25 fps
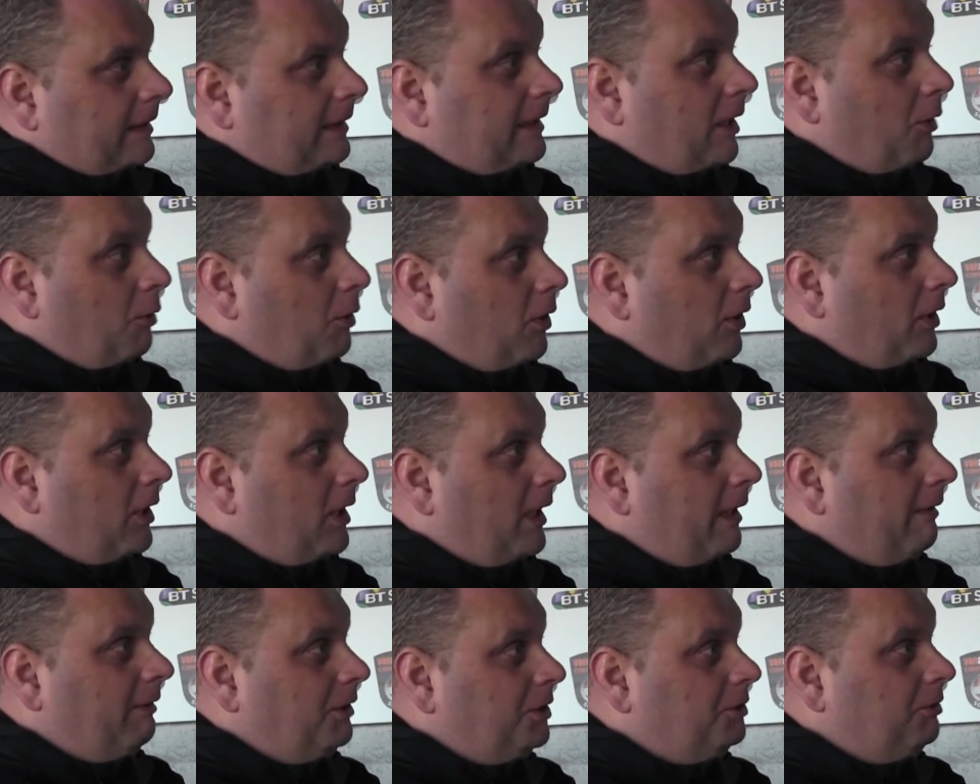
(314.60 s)
goal line
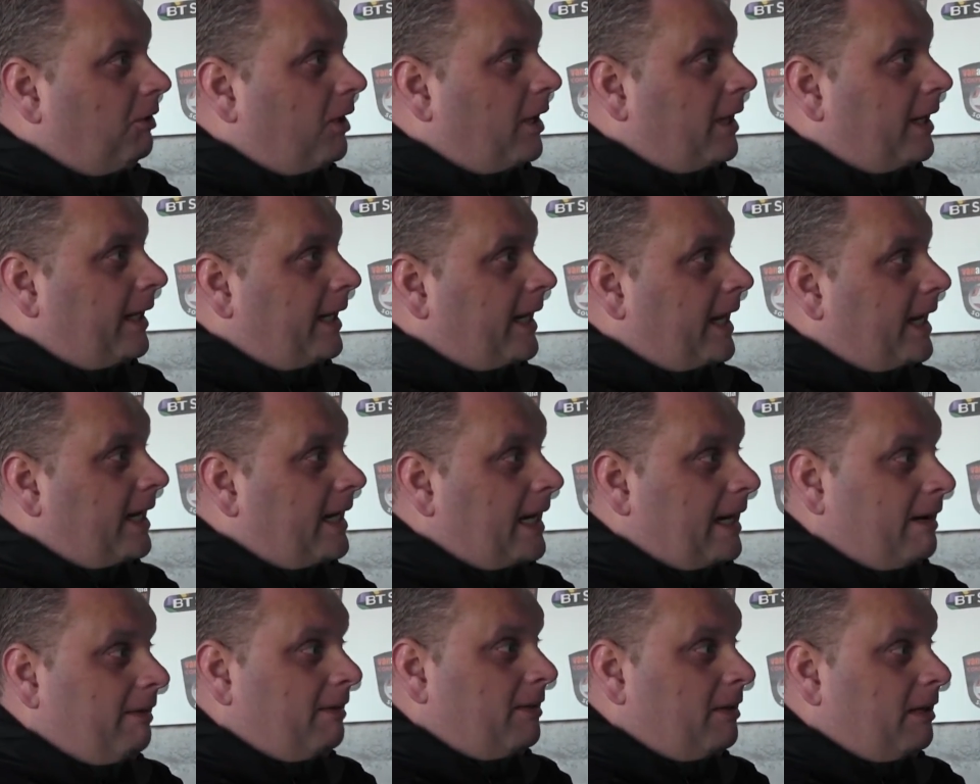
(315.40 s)
clearance right at the end
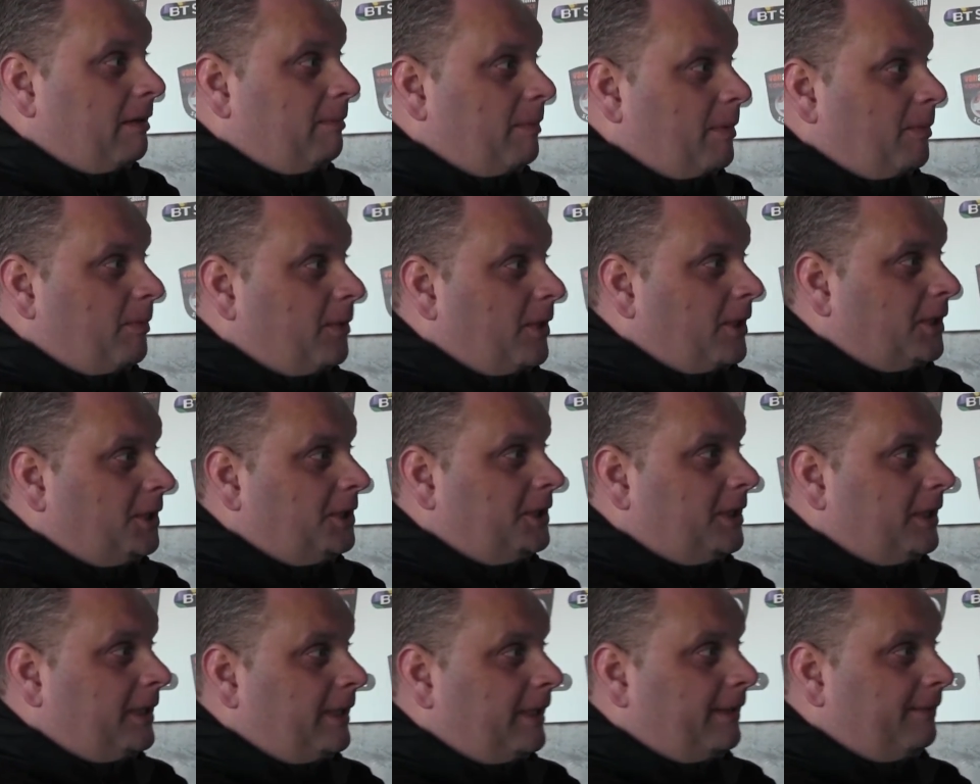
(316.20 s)
there. It could have been worse,
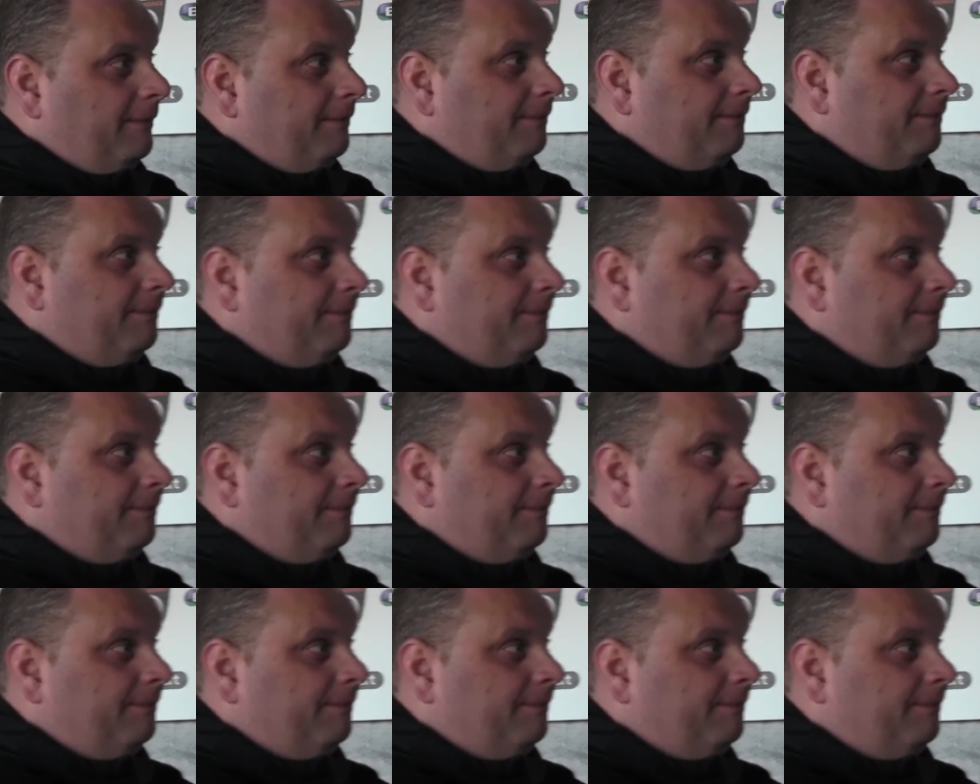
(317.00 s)
couldn't it?